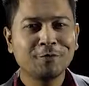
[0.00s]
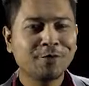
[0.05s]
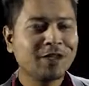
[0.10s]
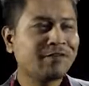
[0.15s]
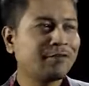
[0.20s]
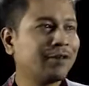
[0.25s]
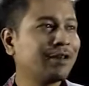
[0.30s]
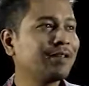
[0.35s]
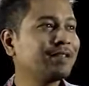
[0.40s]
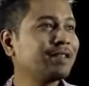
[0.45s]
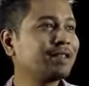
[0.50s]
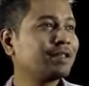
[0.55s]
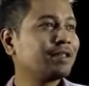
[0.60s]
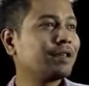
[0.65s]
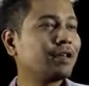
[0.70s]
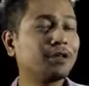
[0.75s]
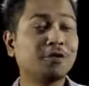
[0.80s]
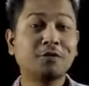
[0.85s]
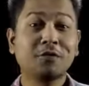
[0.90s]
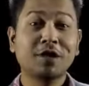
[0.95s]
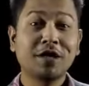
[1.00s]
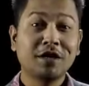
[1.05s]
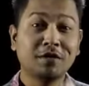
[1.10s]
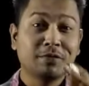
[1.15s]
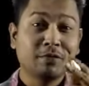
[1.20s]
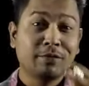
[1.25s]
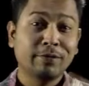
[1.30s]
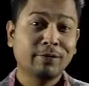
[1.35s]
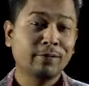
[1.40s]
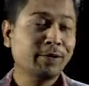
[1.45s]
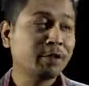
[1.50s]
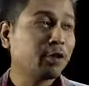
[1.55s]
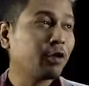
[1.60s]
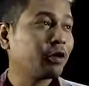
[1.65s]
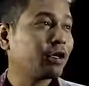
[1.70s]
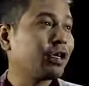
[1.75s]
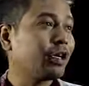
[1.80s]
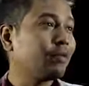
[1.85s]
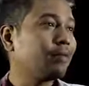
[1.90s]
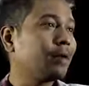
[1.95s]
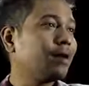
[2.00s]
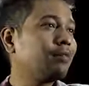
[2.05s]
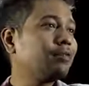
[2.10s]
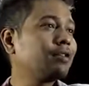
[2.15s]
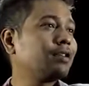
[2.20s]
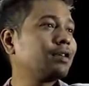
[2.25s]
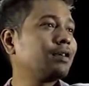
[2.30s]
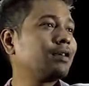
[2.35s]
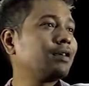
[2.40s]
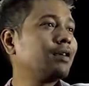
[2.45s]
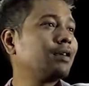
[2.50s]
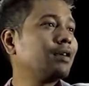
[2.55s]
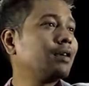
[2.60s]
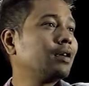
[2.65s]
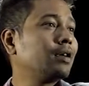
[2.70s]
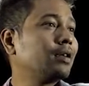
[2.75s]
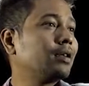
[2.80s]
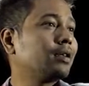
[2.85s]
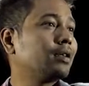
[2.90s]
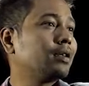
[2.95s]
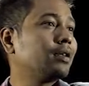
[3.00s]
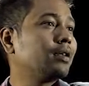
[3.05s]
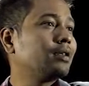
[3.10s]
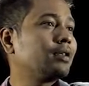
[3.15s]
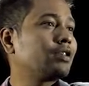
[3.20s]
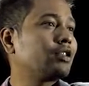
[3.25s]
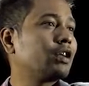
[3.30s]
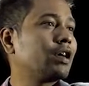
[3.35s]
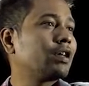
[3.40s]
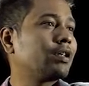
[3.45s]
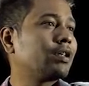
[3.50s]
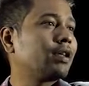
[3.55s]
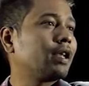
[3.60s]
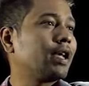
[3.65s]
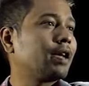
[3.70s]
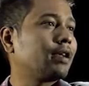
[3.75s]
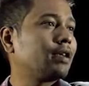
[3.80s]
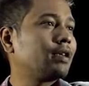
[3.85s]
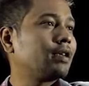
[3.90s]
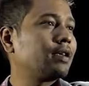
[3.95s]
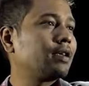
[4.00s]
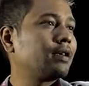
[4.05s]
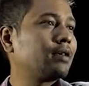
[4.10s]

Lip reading: my friends. Today we will be talking about the Charter Act